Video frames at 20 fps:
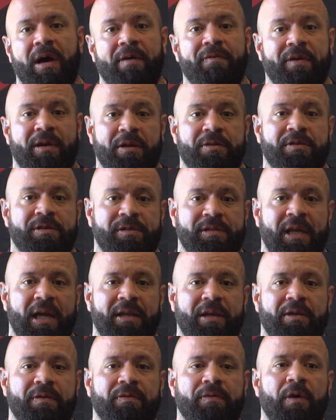have an
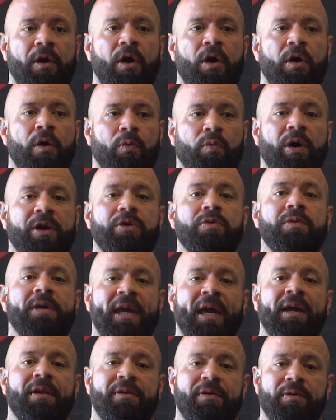understanding of what you
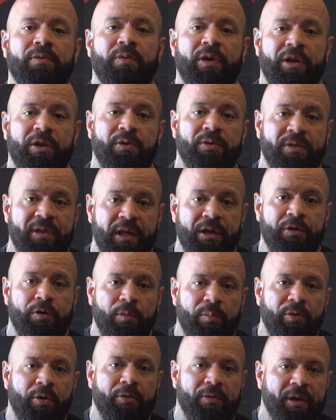can do when you think
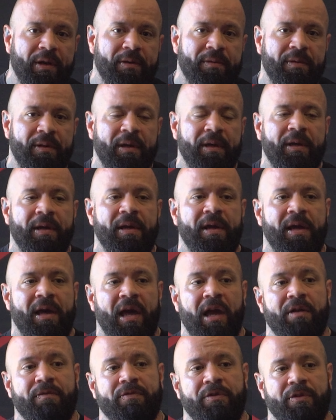you're broken.
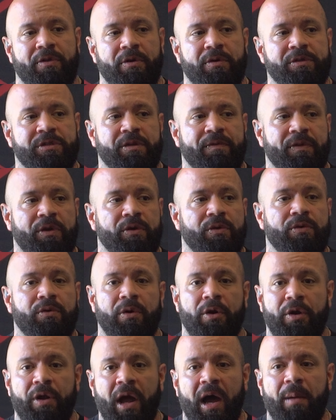And for those of you
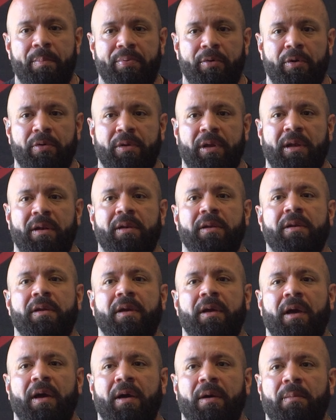who are not
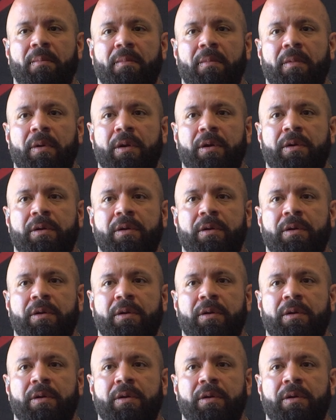broken, um,